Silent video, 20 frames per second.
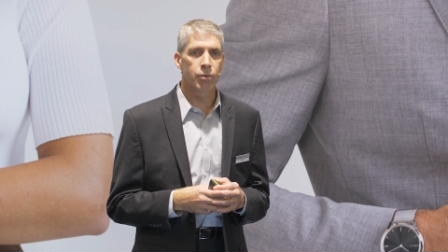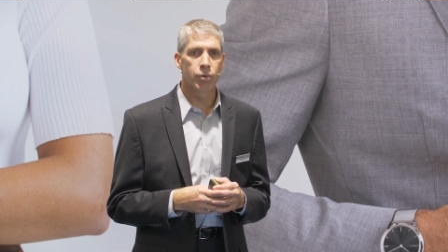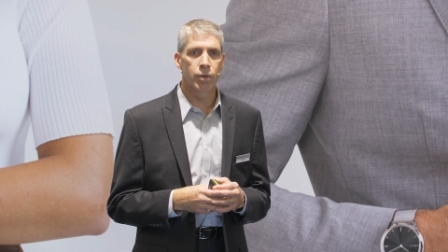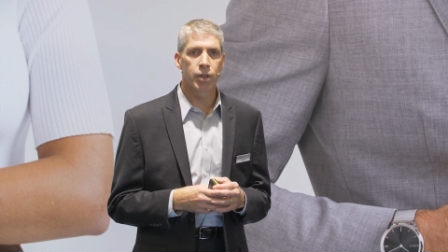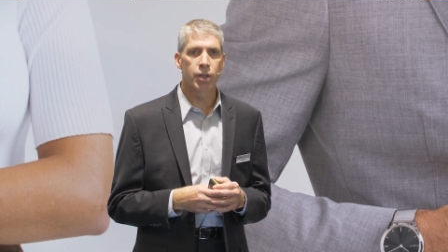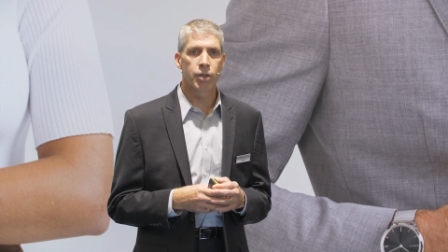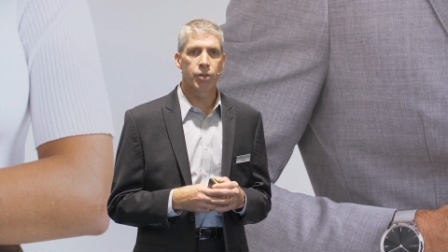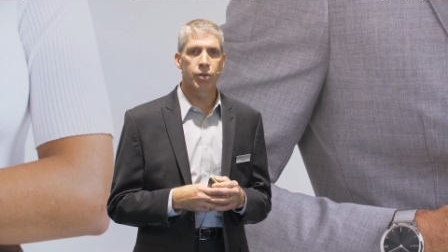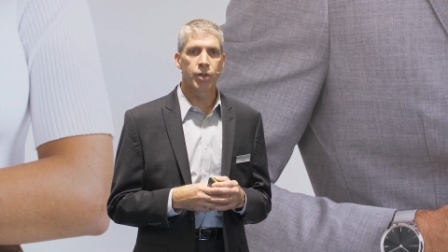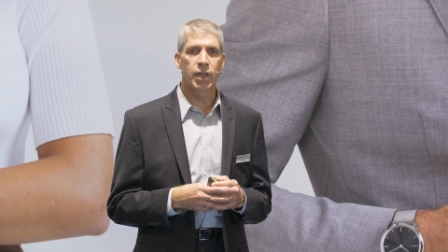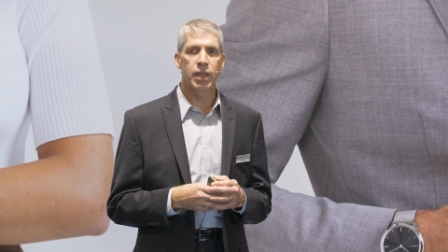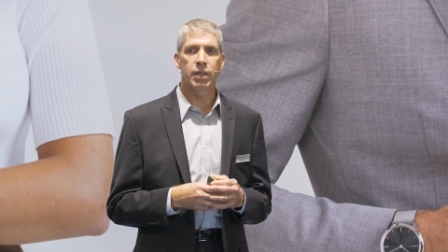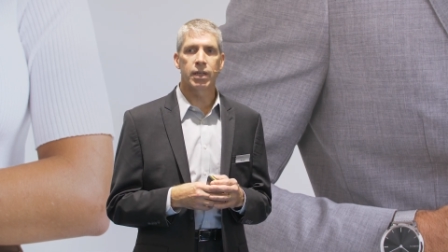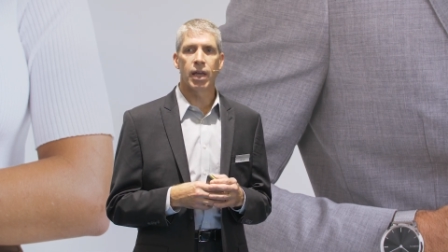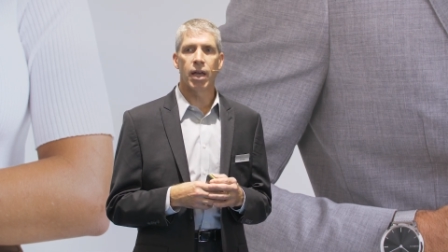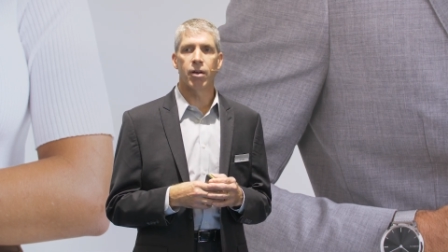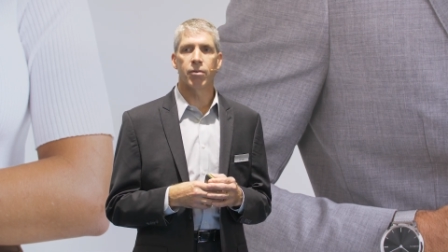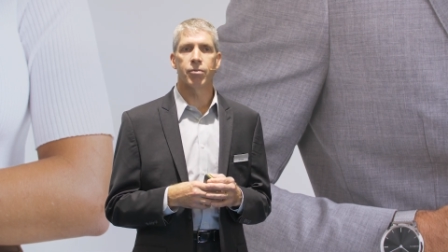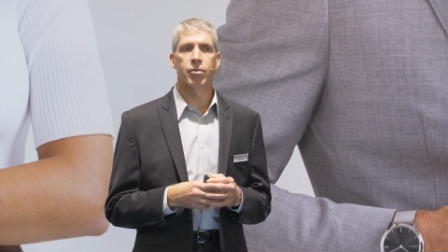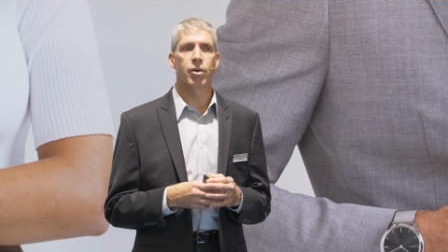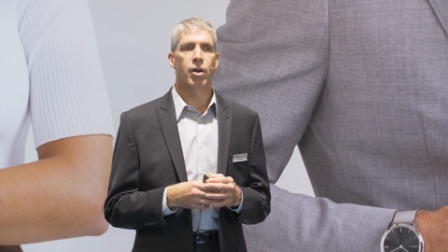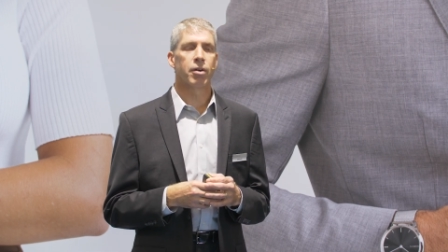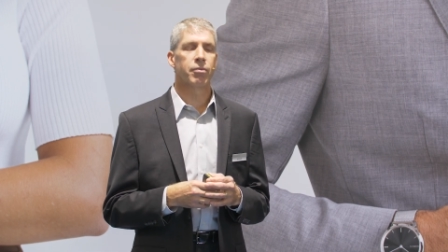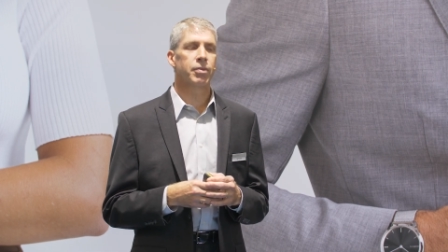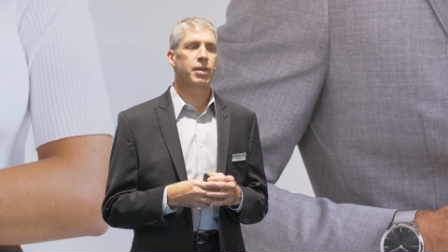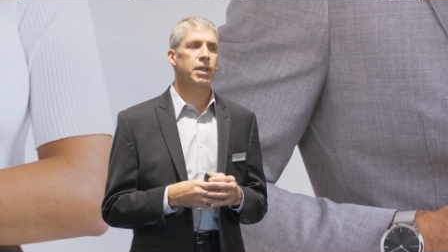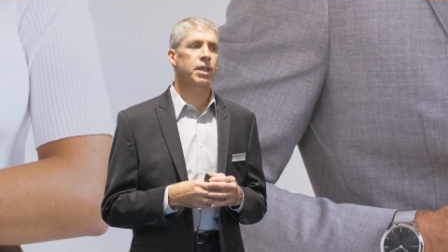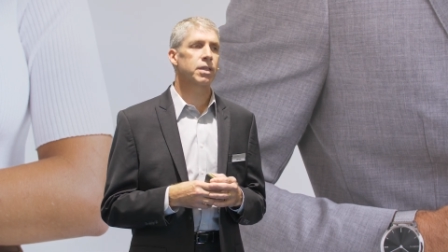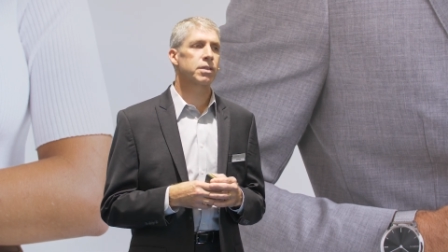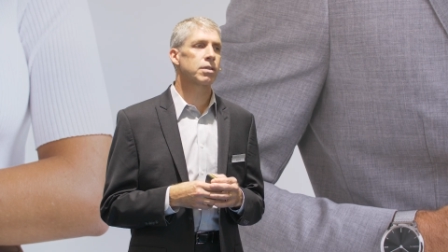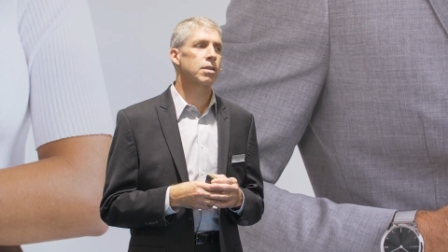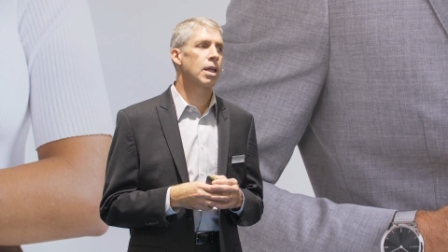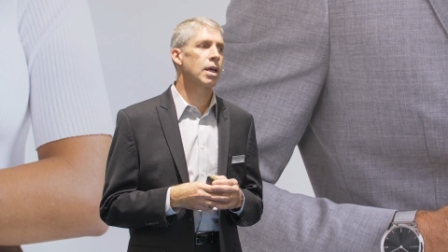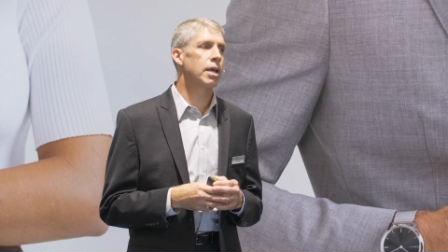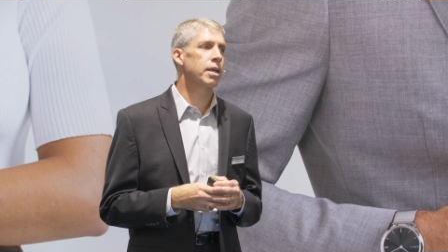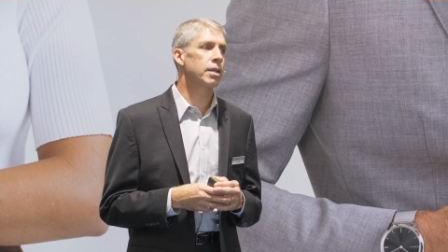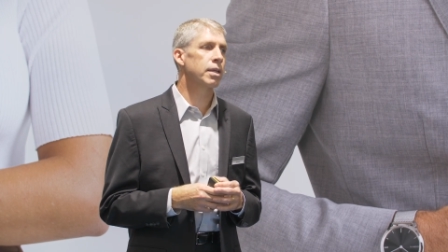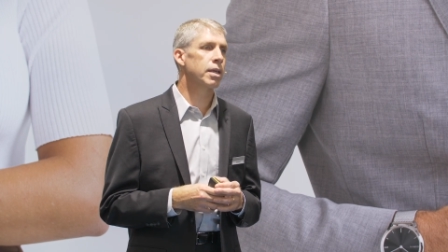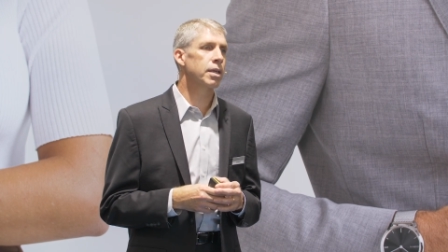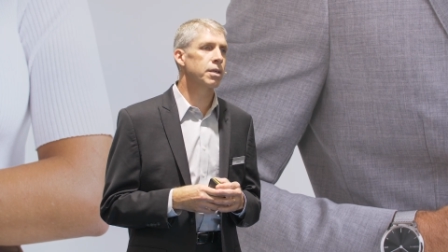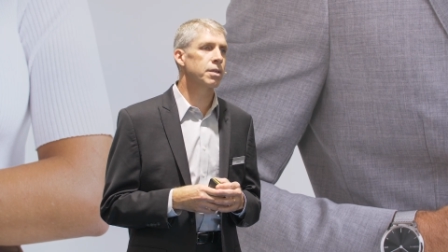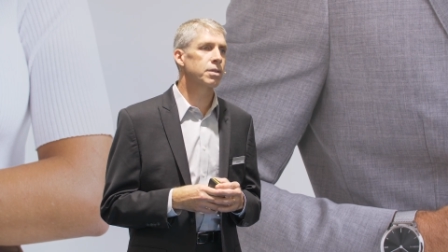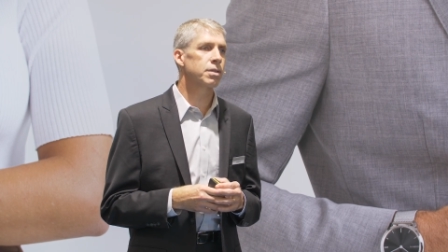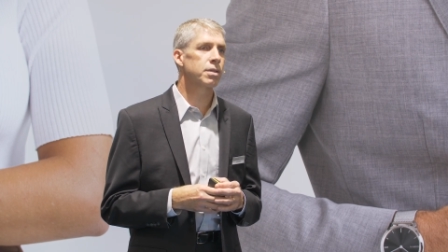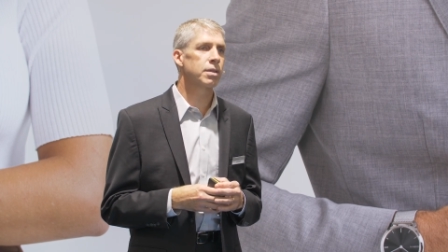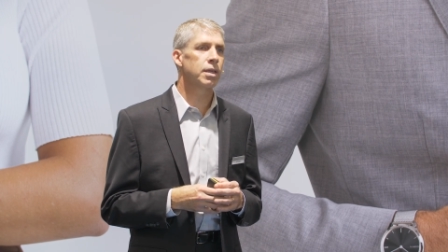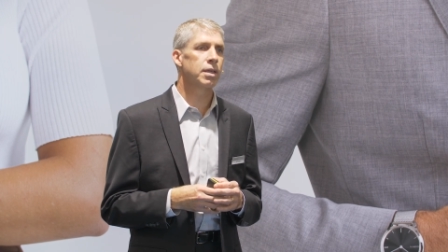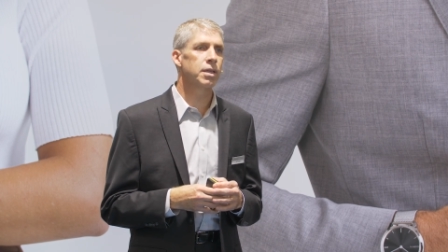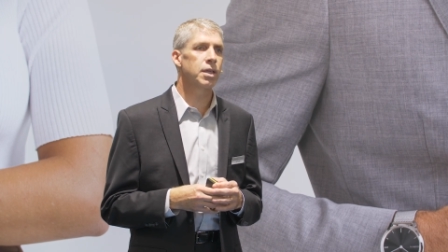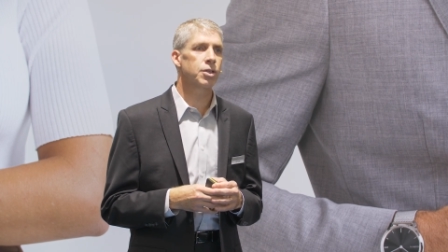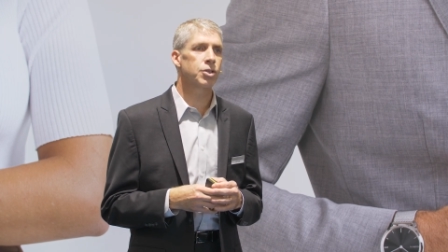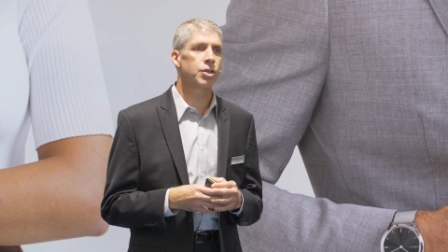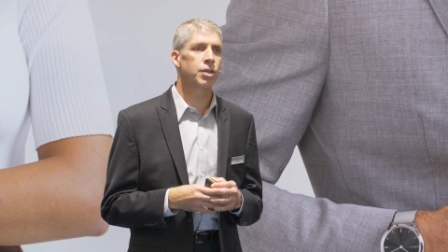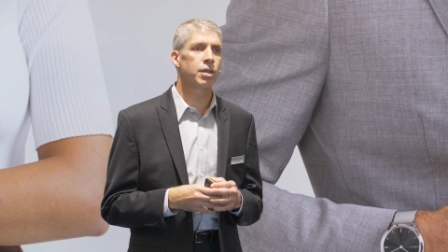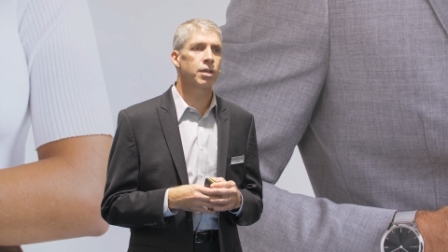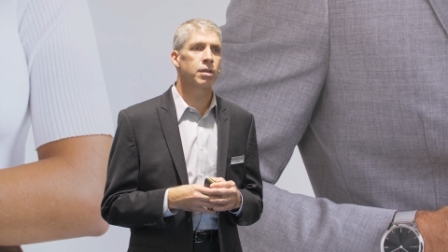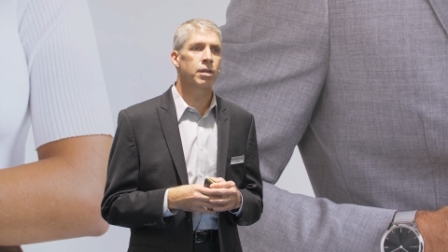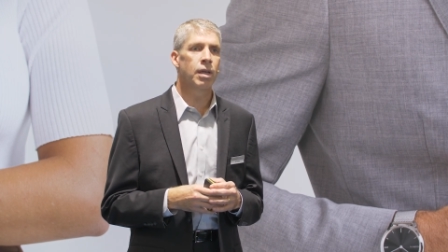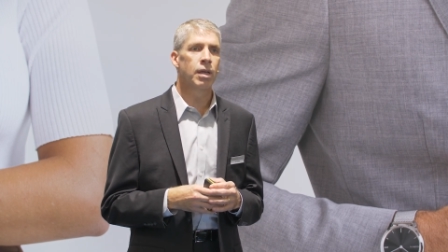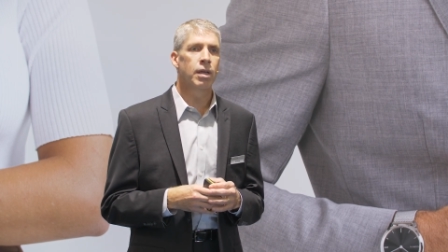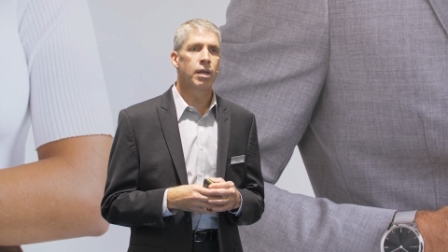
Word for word: really unique now for our fenix line is the addition